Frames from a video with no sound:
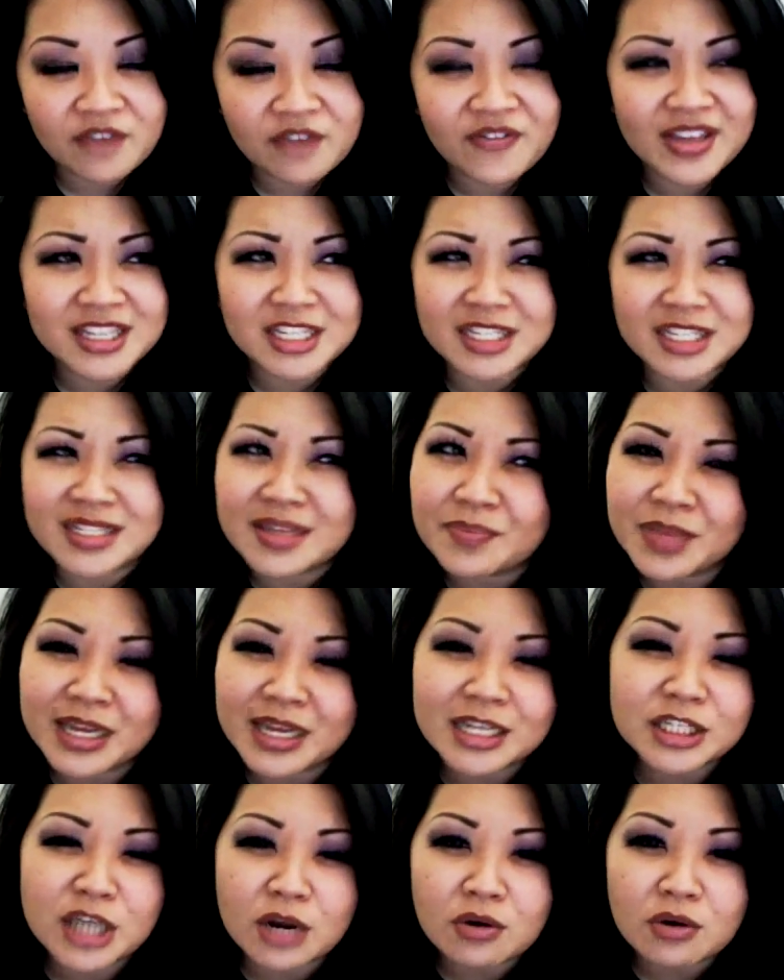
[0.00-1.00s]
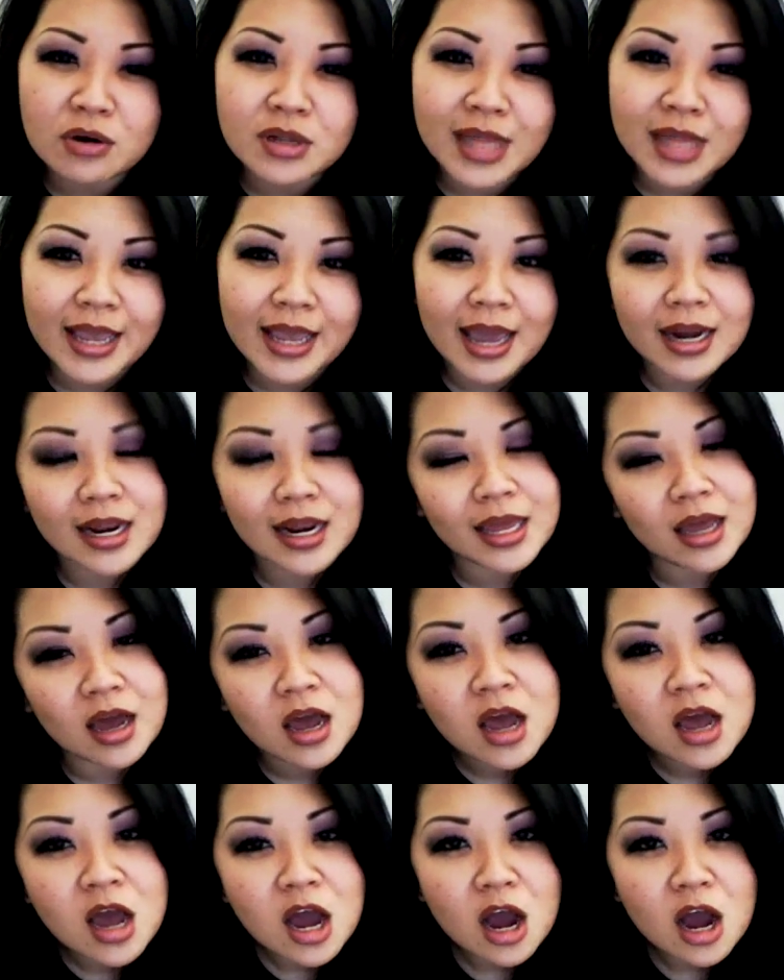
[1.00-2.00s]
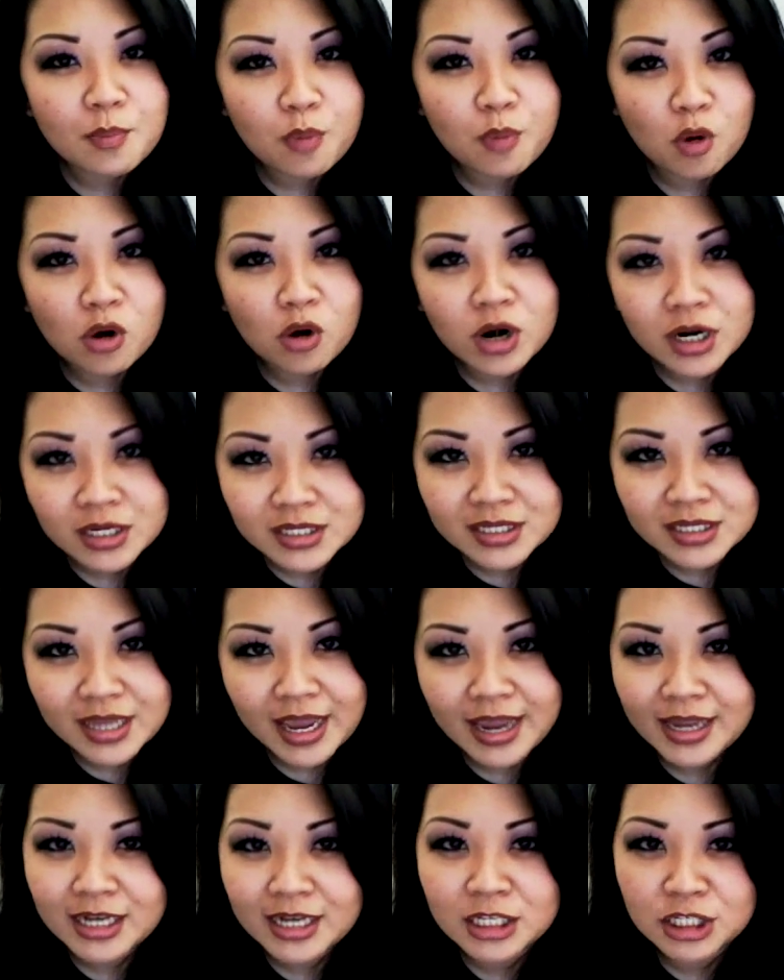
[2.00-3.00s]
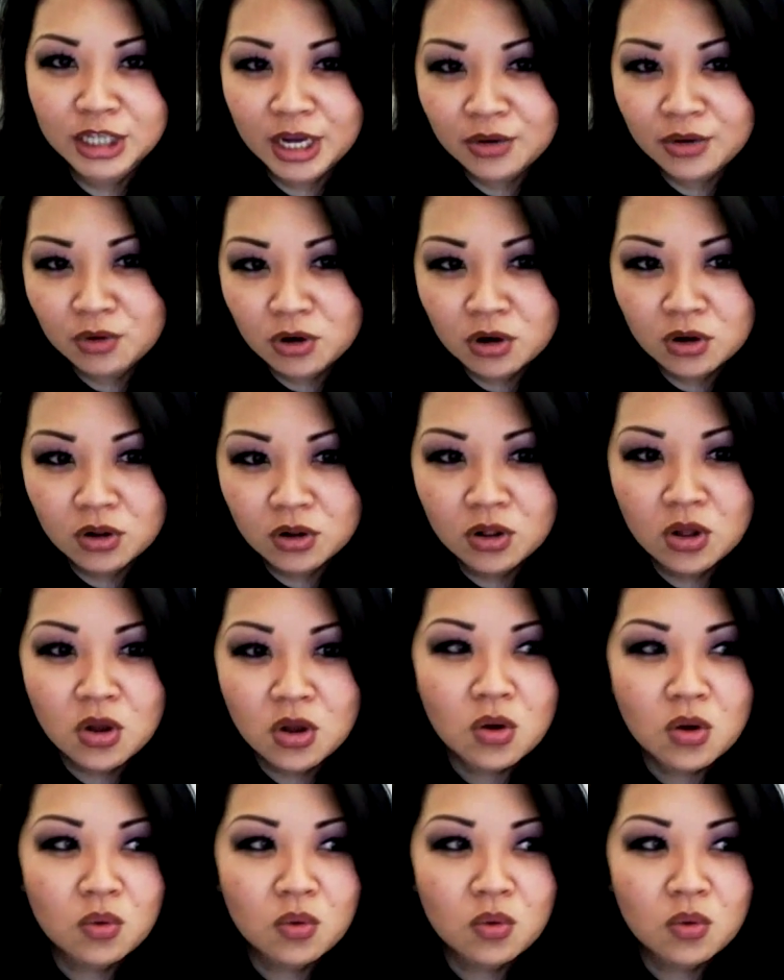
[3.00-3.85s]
If it's just something general, like kind of like a porn site in general,